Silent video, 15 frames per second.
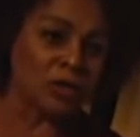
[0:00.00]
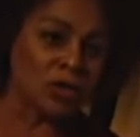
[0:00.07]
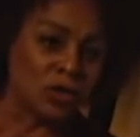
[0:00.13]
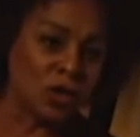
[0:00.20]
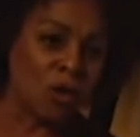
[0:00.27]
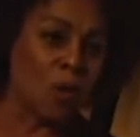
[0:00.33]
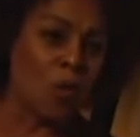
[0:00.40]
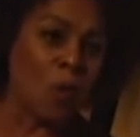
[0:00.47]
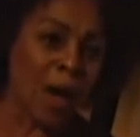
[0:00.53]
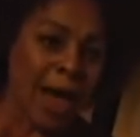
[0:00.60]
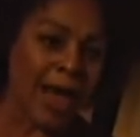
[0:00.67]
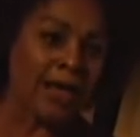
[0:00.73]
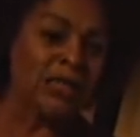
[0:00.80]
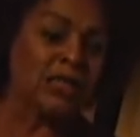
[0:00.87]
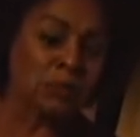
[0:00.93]
and soul
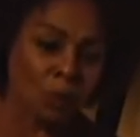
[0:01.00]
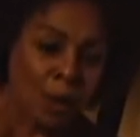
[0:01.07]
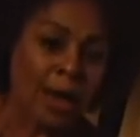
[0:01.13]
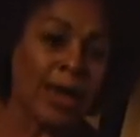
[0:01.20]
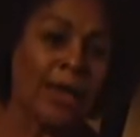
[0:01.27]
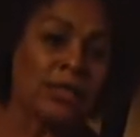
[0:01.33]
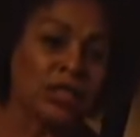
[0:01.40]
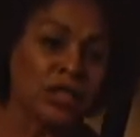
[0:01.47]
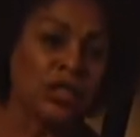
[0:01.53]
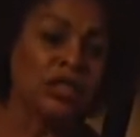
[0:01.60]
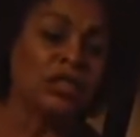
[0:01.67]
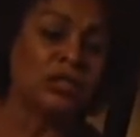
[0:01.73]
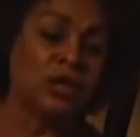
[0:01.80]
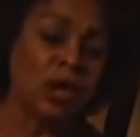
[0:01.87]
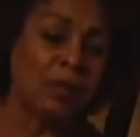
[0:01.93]
why she
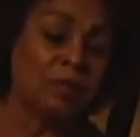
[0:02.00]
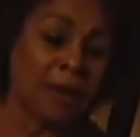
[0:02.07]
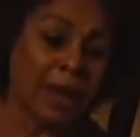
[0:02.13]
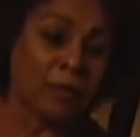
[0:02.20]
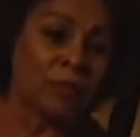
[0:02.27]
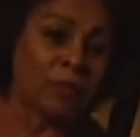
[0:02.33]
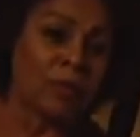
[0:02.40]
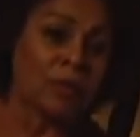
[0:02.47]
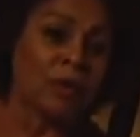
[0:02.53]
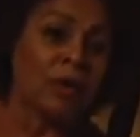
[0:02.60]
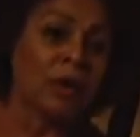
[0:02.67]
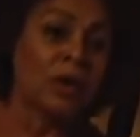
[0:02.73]
did not, black woman,